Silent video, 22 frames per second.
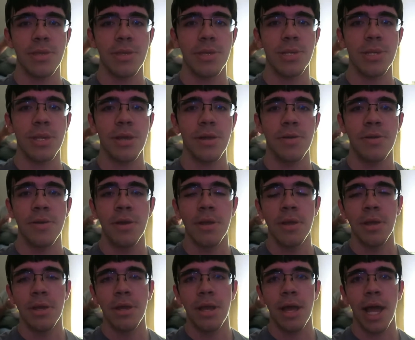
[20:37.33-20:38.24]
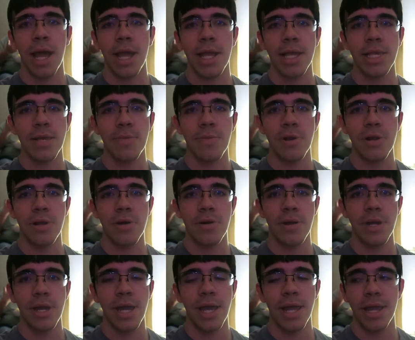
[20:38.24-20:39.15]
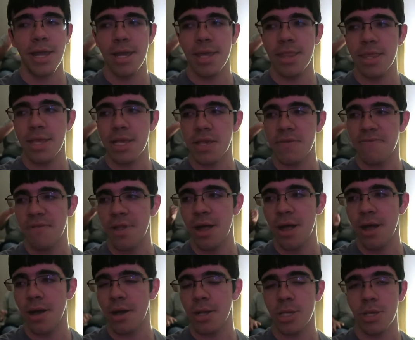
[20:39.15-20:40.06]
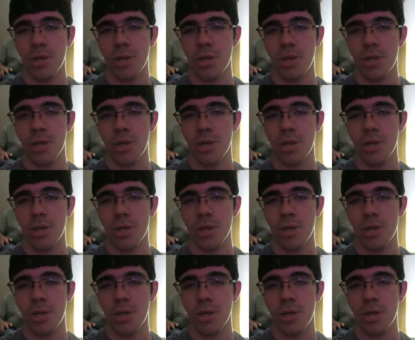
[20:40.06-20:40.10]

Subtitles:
So I guess I'm gonna go on ahead and end this vlog.